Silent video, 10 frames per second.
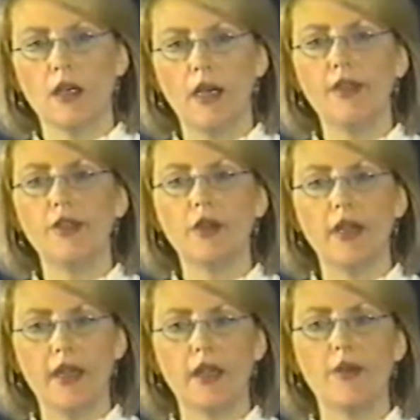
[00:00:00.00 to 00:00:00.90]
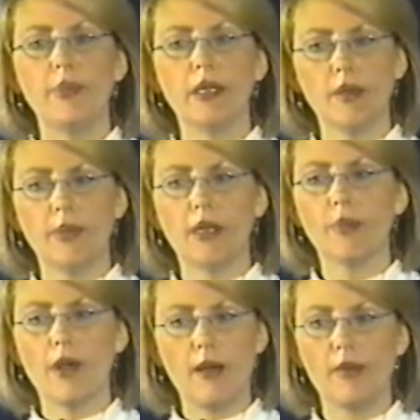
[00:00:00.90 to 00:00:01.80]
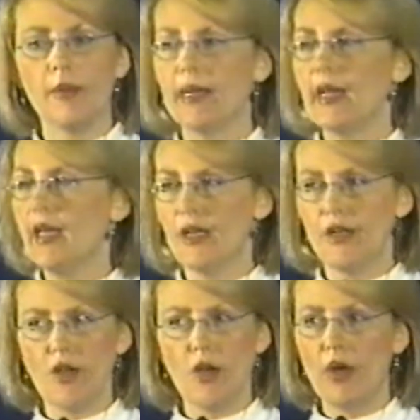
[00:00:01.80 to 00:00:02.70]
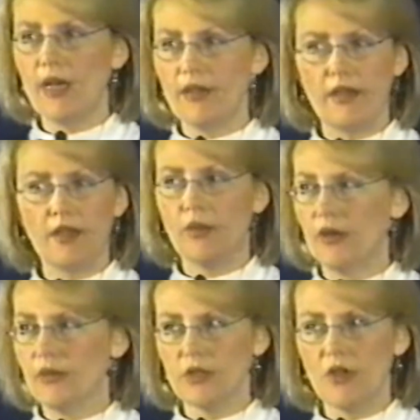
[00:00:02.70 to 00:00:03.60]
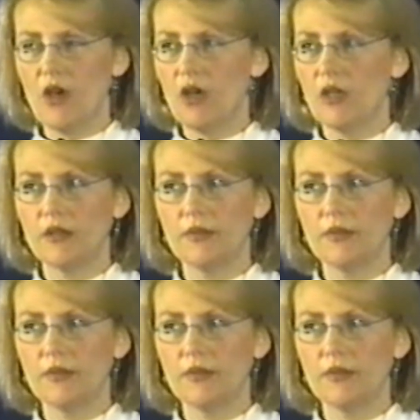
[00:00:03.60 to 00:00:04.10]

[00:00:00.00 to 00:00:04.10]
I knew I had a big, big problem, and I had no idea what it was called.